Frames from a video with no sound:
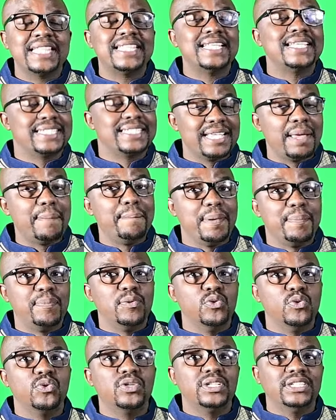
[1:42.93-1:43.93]
The same
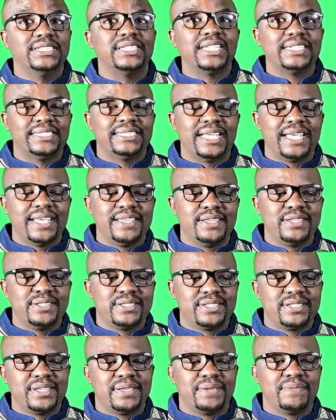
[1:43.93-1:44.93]
people who criticize the
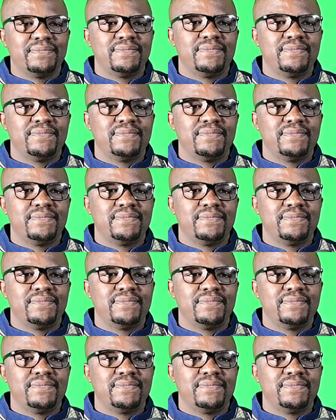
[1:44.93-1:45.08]
ANC.